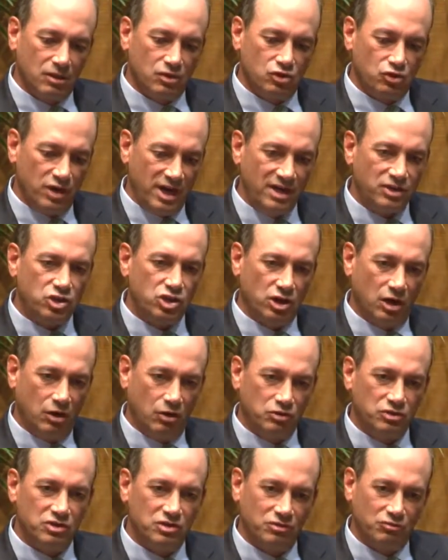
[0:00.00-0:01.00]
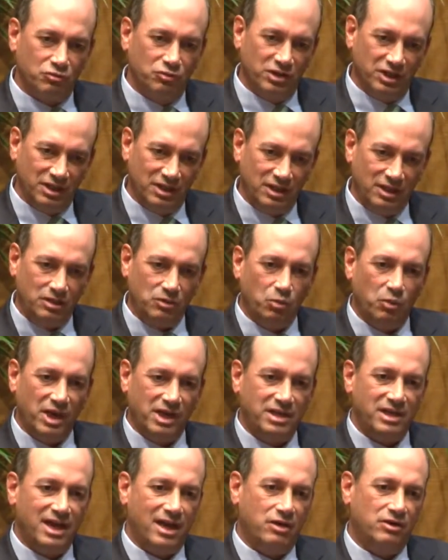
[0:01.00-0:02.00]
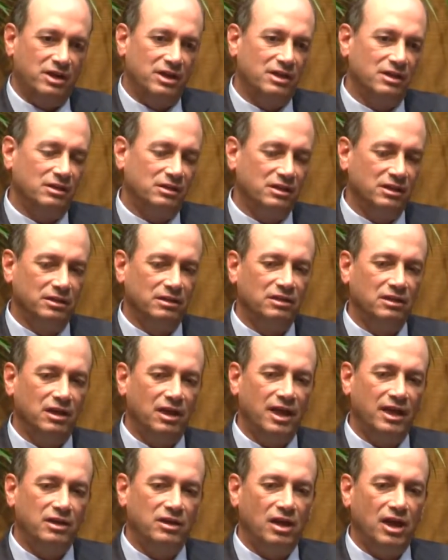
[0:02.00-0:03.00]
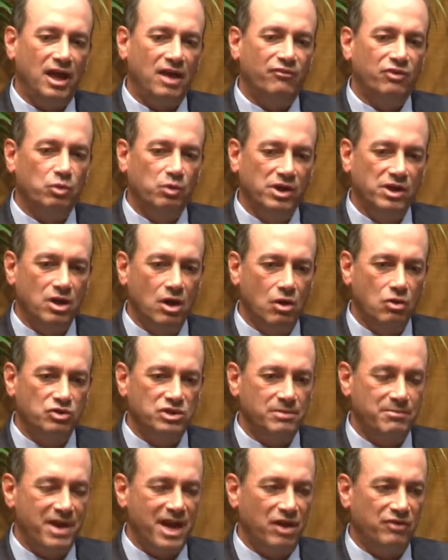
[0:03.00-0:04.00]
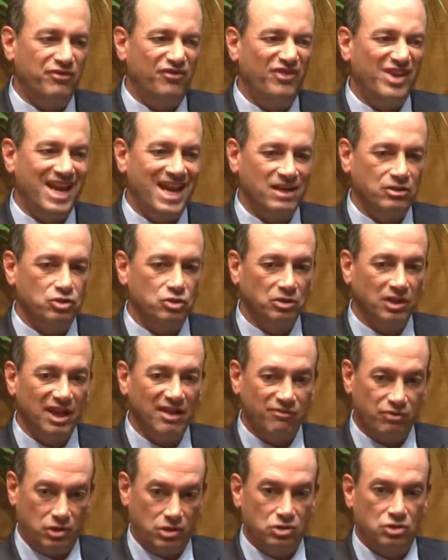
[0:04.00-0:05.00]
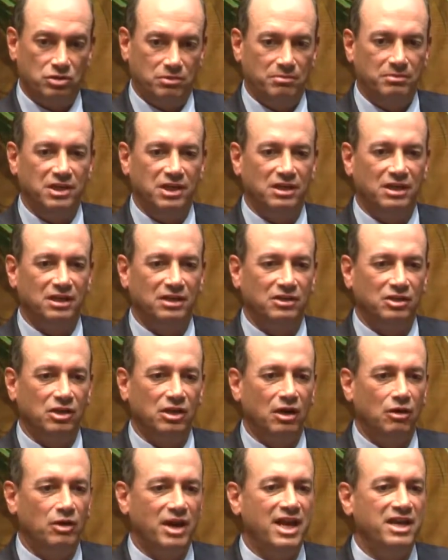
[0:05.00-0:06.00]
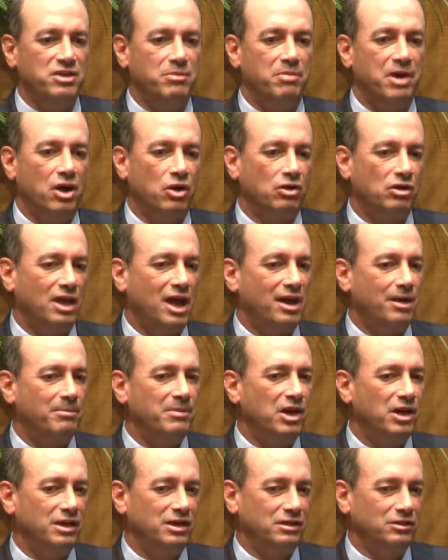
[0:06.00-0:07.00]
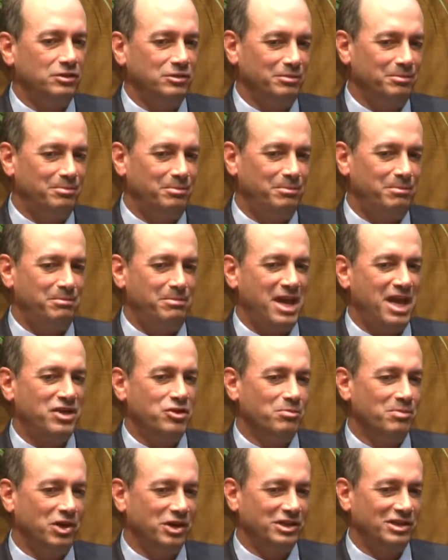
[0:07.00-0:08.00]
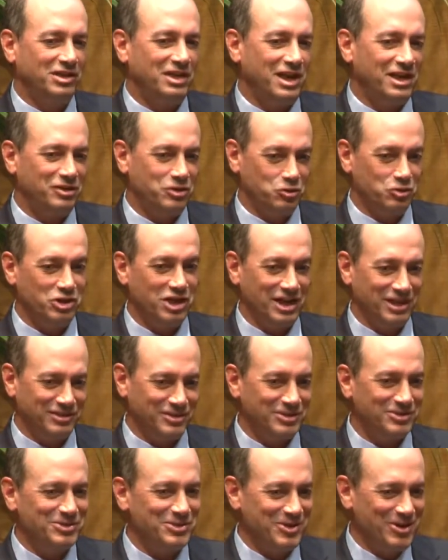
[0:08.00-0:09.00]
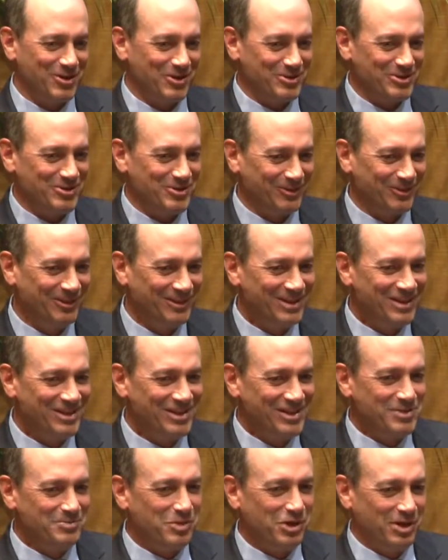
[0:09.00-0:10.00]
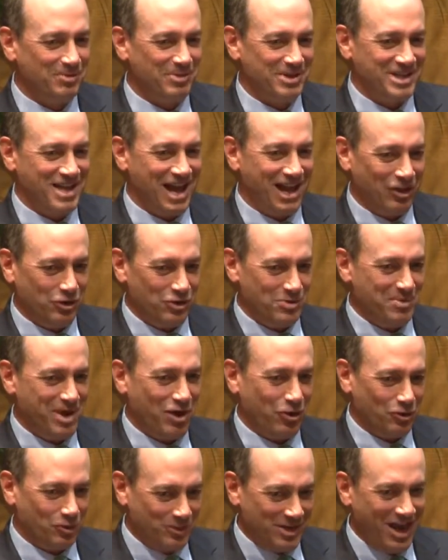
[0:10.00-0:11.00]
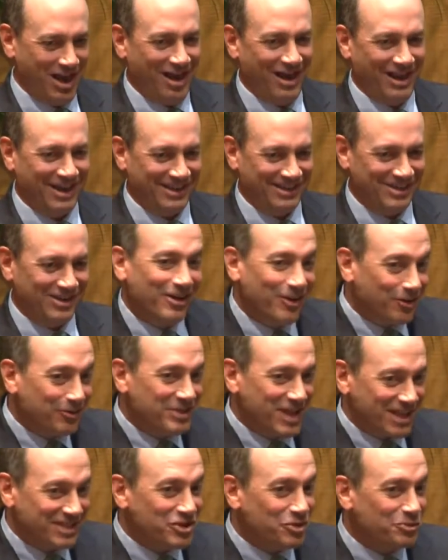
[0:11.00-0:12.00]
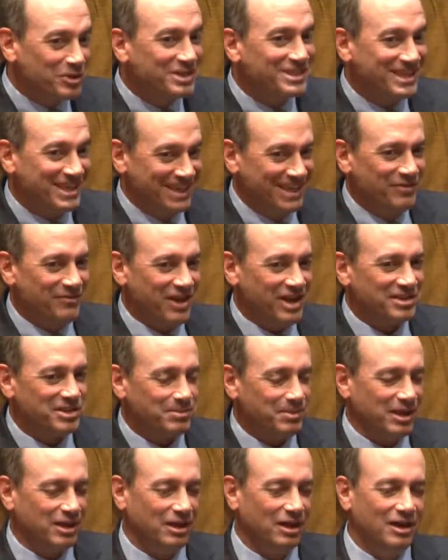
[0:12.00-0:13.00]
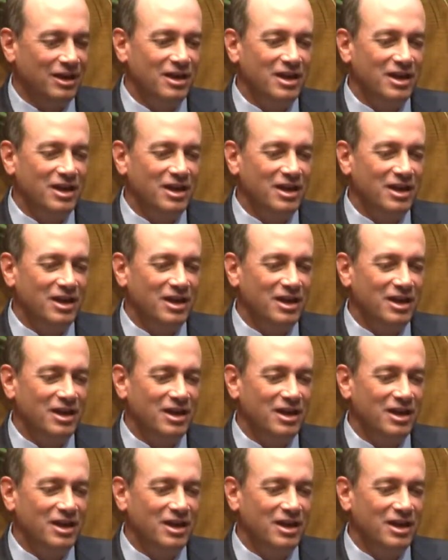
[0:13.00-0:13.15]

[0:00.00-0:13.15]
trade shows really went downhill. And everyone knows about financial leverage, meaning, hey, you borrow a lot of money, you pay your money, you take your chances, you put up $1, you borrow $9, that's a risky investment.